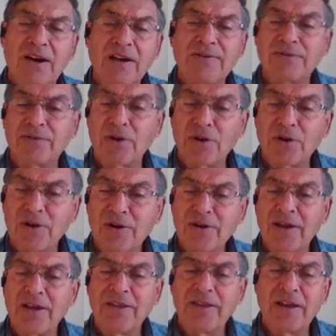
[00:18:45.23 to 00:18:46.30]
I've
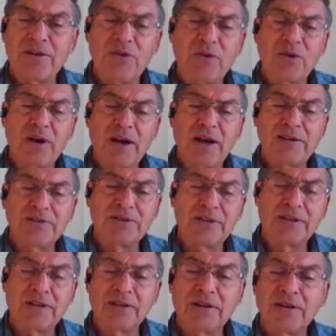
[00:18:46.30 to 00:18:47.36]
learned that you guys
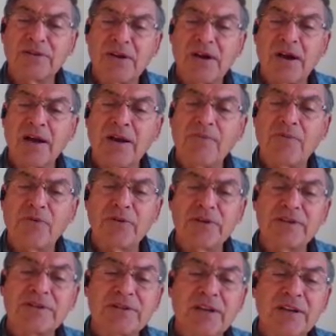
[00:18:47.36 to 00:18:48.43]
need a little time for
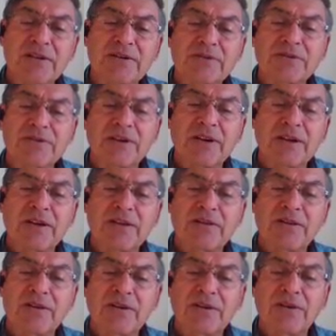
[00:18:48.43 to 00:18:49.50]
these things,
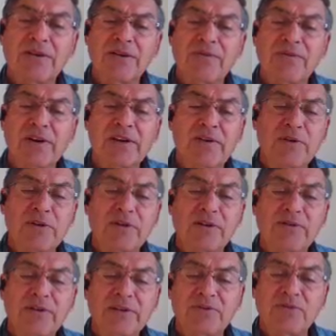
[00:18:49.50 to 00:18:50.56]
and if I give
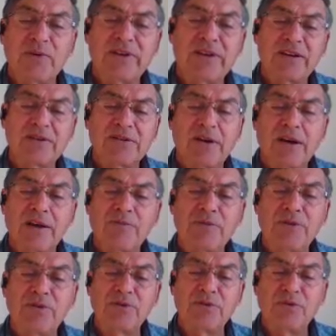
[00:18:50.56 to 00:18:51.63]
you this weekend time,
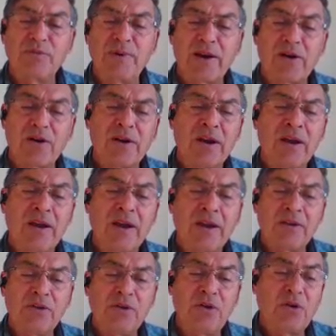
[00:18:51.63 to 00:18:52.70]
you do better.
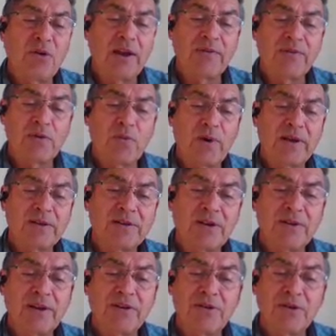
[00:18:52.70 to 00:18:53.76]
You don't have to wait
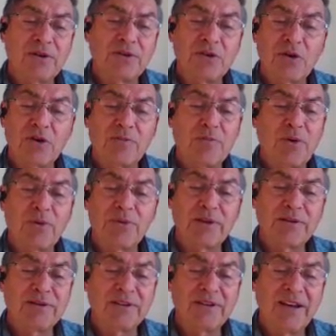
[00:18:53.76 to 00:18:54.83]
until then. You can turn them both
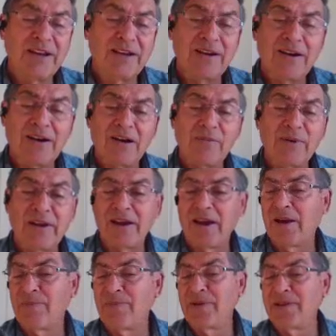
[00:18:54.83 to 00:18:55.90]
in today. I'll be
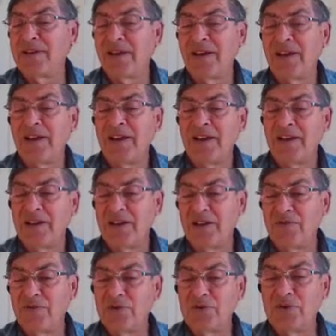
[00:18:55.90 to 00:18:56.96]
happy
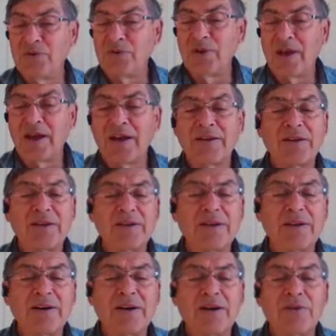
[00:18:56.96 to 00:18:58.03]
if you do that.
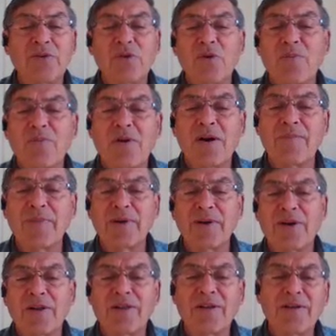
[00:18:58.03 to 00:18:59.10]
No problem at
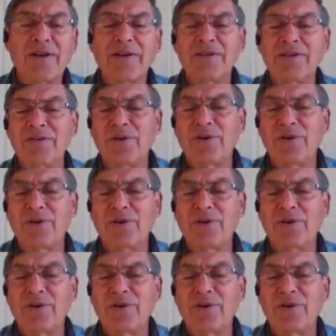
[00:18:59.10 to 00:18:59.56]
all.